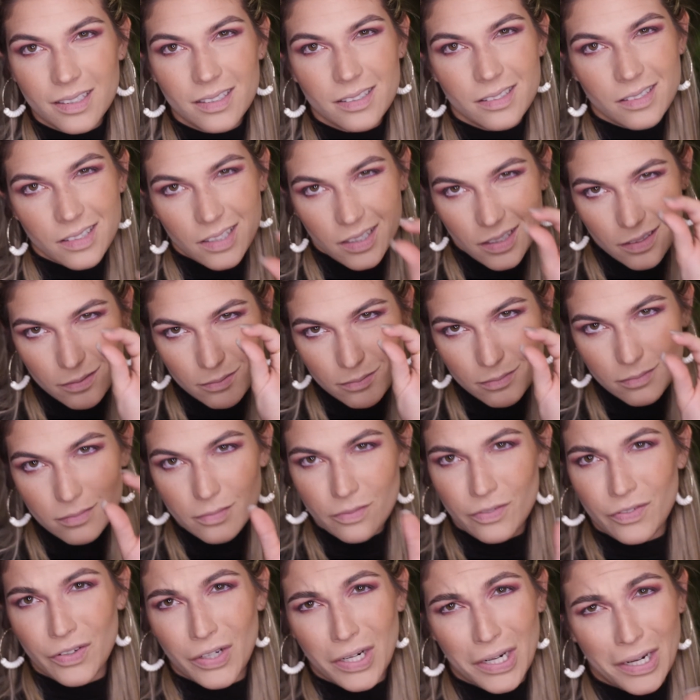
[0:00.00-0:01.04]
he's like
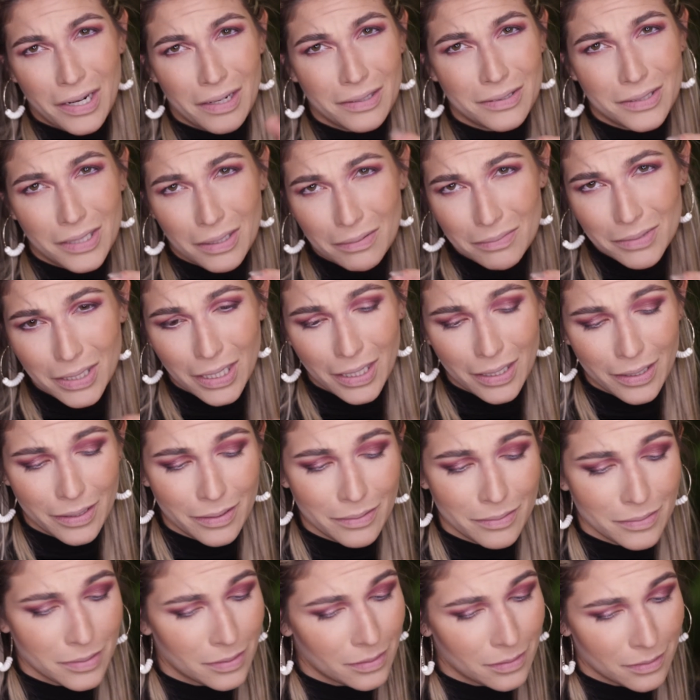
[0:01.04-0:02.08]
funny
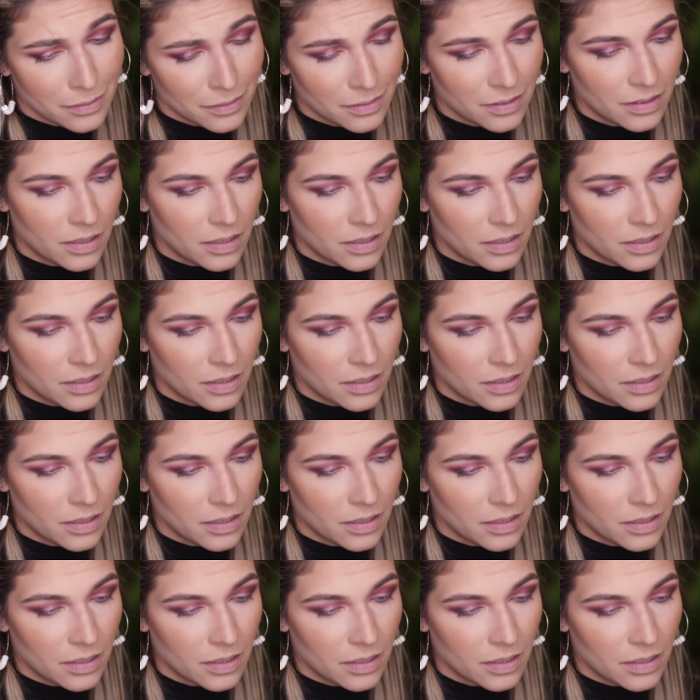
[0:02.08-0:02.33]
sometimes.